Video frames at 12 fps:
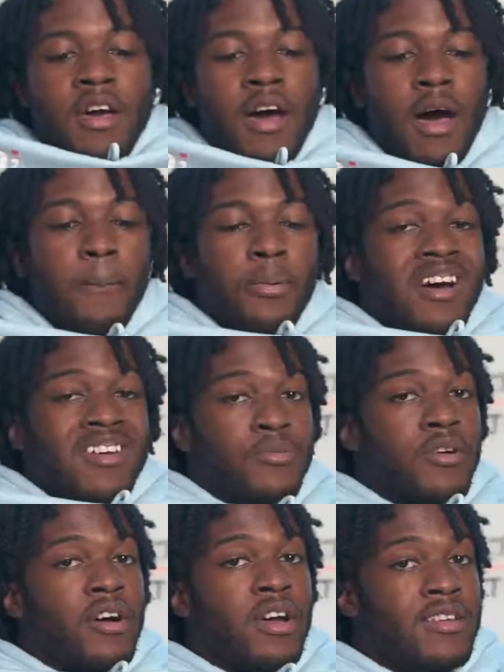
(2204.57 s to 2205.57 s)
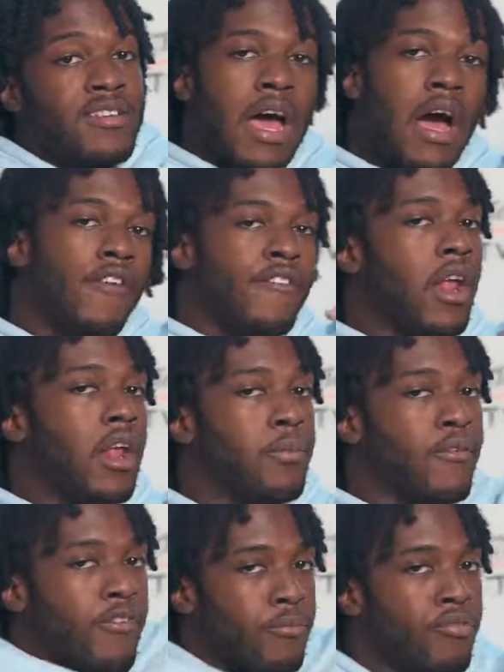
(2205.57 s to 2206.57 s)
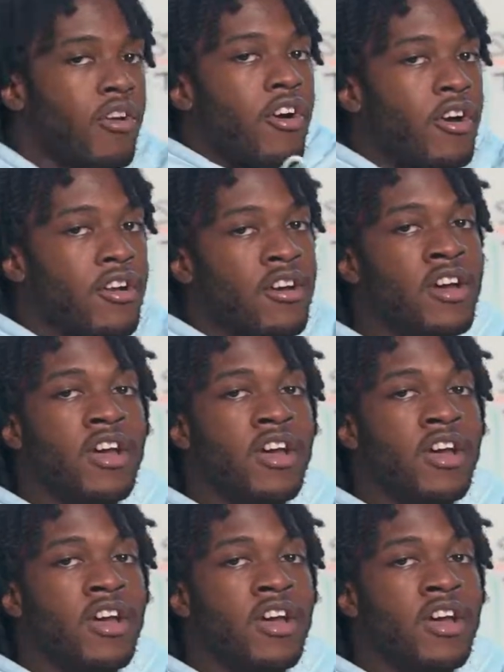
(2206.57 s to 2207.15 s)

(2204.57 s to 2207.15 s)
Impossible hoodies now available for pre-order.